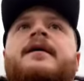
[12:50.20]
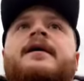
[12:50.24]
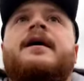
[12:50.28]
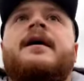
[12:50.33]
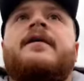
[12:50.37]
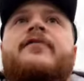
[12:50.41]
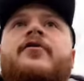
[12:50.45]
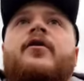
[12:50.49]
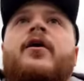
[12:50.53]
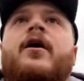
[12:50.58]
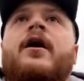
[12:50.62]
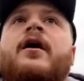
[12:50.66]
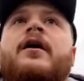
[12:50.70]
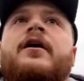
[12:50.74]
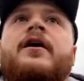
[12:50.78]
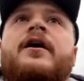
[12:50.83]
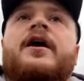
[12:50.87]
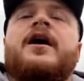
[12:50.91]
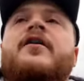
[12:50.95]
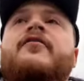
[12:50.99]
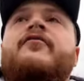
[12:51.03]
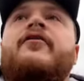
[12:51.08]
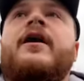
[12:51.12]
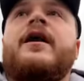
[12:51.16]
If you are
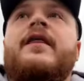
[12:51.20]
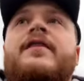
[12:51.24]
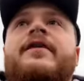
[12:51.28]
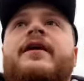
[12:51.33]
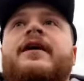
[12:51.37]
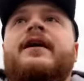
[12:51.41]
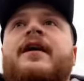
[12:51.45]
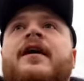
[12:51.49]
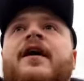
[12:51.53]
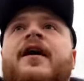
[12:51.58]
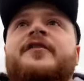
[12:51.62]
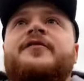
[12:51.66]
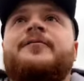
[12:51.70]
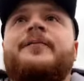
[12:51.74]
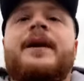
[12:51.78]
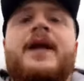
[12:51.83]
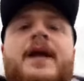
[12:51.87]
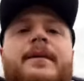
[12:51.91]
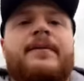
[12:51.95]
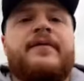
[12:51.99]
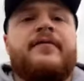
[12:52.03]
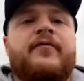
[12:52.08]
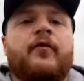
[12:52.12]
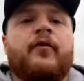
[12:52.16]
looking for anything last
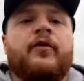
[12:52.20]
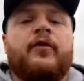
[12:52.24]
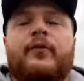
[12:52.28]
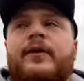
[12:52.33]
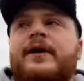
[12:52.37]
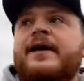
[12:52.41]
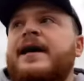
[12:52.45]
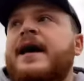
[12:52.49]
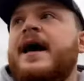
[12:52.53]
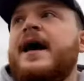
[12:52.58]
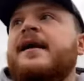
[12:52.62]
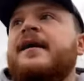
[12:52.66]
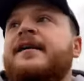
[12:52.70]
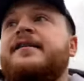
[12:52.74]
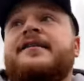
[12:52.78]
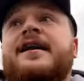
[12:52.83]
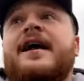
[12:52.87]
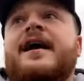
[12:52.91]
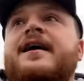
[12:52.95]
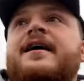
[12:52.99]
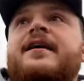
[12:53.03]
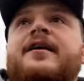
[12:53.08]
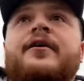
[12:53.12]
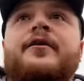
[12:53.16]
minute before the weekend, so
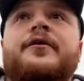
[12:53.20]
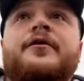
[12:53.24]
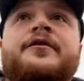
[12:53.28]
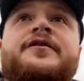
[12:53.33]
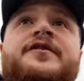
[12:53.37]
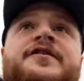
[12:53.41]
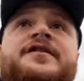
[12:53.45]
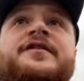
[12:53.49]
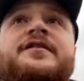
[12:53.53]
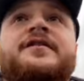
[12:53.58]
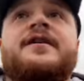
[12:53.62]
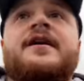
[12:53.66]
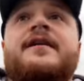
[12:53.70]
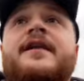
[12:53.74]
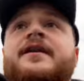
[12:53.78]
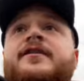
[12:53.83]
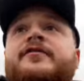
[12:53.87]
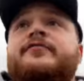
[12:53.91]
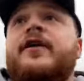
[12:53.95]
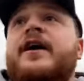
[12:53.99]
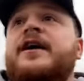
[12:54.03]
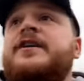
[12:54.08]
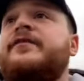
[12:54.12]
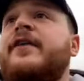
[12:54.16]
that includes there's
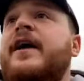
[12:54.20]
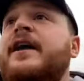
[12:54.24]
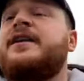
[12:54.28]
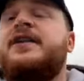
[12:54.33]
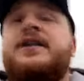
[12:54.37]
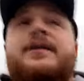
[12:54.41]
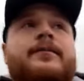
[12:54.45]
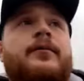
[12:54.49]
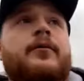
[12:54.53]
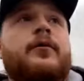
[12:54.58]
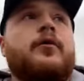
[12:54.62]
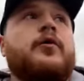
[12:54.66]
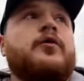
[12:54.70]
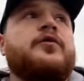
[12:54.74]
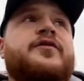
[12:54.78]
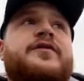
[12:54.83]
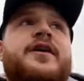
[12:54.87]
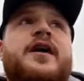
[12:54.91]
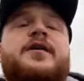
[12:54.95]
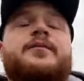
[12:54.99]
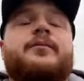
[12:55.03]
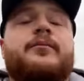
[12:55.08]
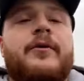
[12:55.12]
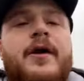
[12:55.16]
fresh vegetables,
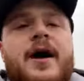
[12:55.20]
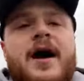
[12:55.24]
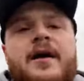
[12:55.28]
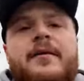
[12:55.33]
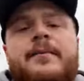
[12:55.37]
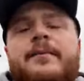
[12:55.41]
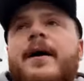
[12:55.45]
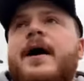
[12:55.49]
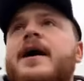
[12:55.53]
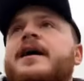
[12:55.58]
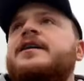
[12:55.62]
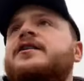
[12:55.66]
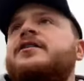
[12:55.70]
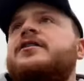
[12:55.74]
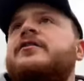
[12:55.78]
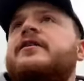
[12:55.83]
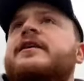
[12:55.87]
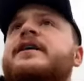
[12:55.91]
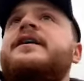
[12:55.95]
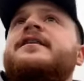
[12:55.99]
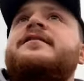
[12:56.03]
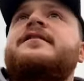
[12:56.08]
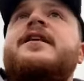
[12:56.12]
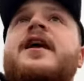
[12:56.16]
there's bread,
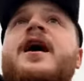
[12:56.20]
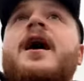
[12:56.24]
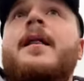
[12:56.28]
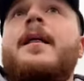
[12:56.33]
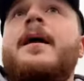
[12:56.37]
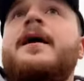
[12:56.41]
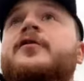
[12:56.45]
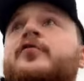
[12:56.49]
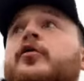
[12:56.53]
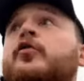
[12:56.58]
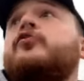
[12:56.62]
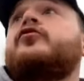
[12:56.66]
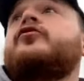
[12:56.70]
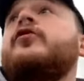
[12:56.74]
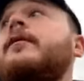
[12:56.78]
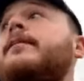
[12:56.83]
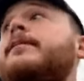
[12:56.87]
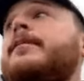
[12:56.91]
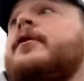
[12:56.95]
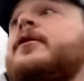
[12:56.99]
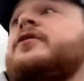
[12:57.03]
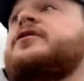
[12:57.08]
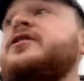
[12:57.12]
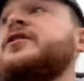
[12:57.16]
pastries. There's also
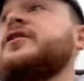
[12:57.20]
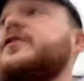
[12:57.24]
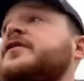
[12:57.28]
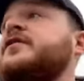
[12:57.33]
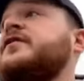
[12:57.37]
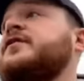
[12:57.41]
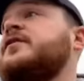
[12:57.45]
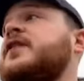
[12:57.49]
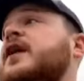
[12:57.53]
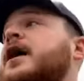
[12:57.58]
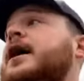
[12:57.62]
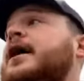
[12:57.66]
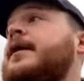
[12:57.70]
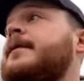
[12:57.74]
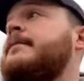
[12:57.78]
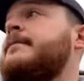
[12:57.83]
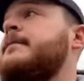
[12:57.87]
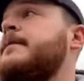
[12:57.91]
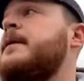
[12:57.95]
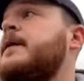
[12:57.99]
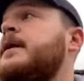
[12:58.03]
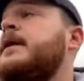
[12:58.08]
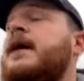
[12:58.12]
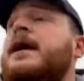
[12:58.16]
butchers
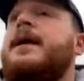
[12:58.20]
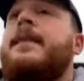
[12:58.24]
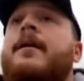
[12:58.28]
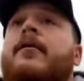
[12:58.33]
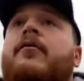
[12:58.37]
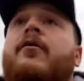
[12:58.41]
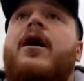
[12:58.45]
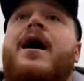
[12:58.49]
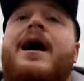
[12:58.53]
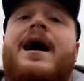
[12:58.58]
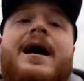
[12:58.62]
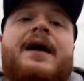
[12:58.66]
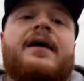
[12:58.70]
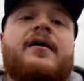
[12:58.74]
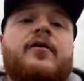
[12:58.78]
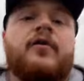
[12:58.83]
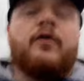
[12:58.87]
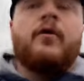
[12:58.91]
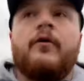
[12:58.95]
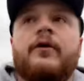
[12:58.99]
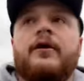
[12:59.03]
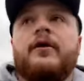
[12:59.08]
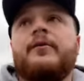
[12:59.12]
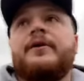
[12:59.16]
in the right hand
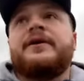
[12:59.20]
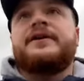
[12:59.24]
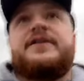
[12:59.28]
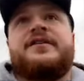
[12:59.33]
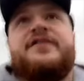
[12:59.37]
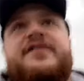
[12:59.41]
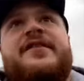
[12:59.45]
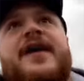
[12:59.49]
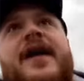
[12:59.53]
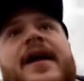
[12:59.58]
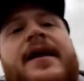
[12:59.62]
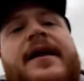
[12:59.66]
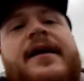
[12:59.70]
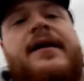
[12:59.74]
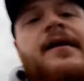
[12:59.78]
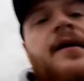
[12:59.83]
corner, which is selling